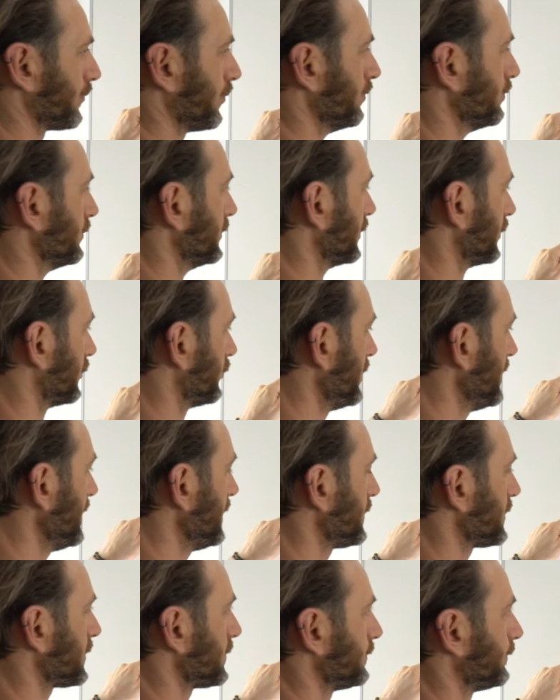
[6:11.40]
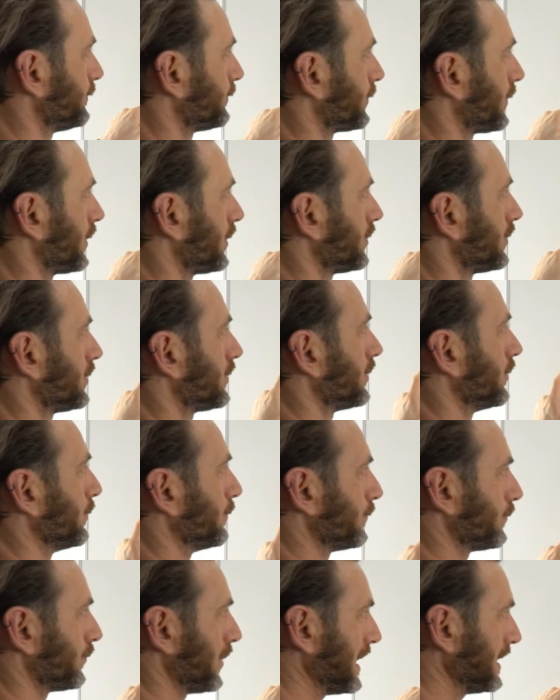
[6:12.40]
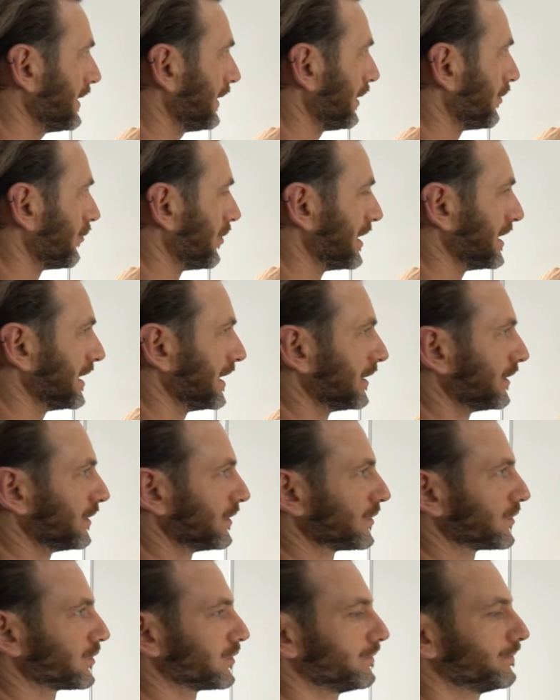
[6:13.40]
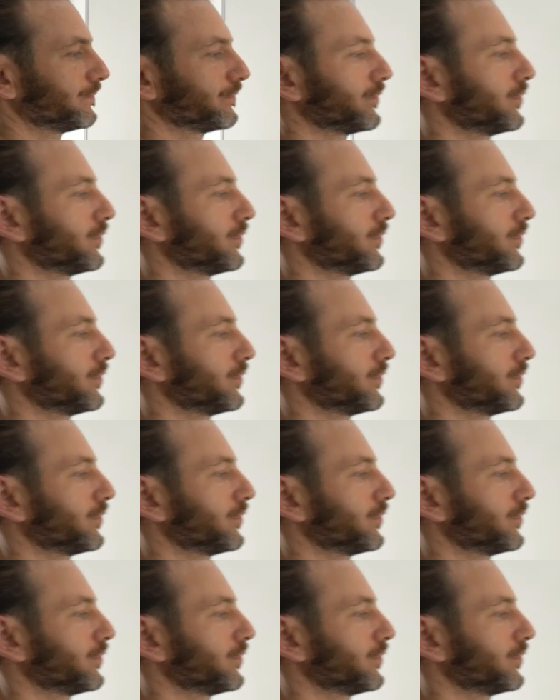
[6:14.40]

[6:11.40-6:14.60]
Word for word: from degrees to friendly radians